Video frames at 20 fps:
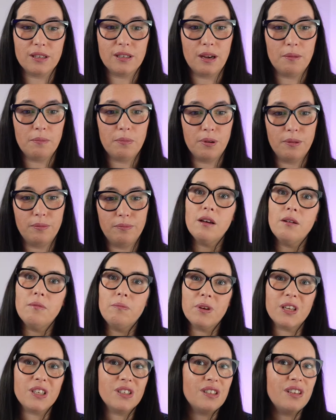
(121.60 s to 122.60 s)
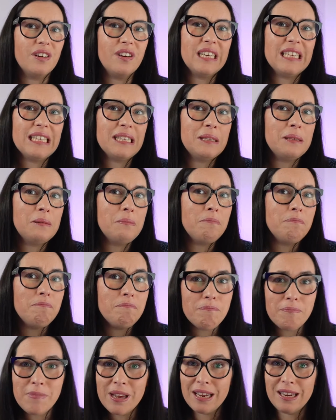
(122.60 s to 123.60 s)
example? Because there's
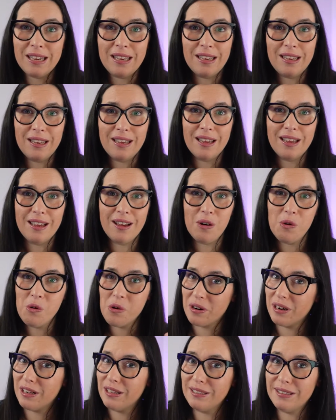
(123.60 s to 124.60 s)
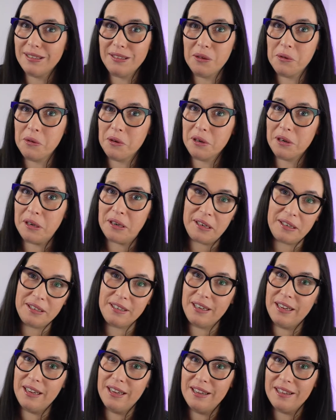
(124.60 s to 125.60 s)
many U R Ls in the
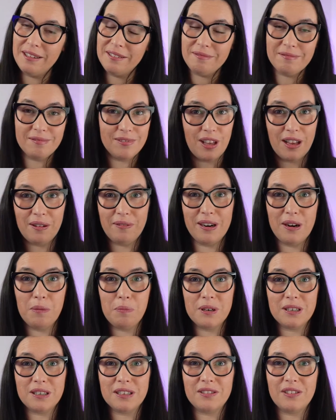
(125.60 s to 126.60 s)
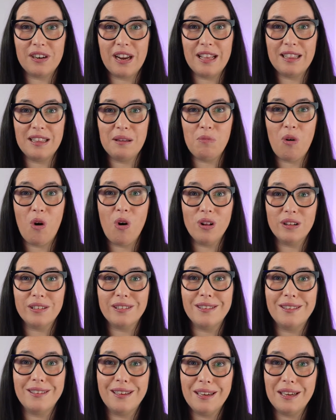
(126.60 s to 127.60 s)
world, developers create them all
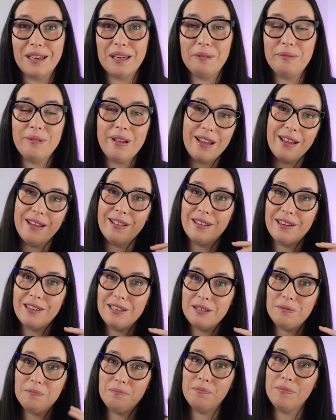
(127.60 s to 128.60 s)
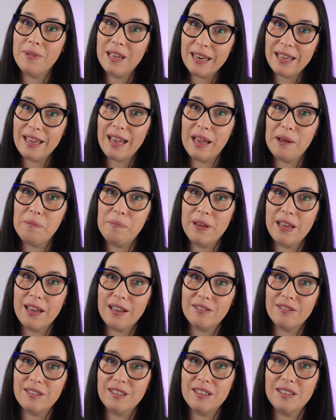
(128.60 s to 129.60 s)
the time, there is many I P
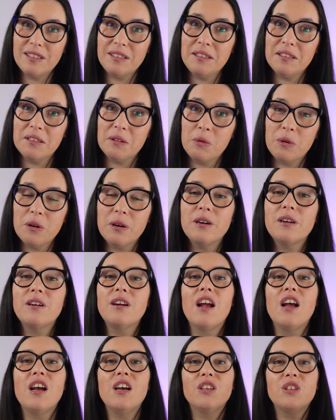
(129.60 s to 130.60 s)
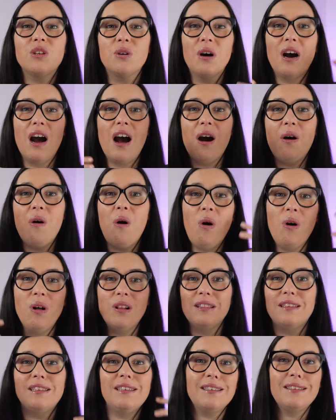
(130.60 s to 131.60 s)
addresses in the world, so how
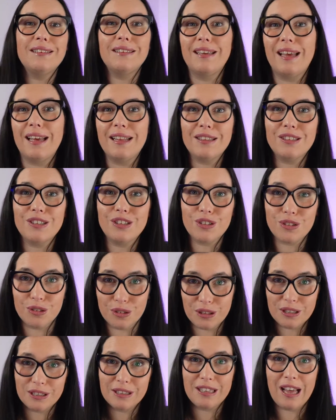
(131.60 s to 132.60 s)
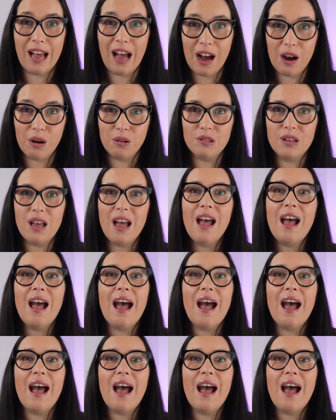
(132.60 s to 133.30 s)
all this gets sorted out.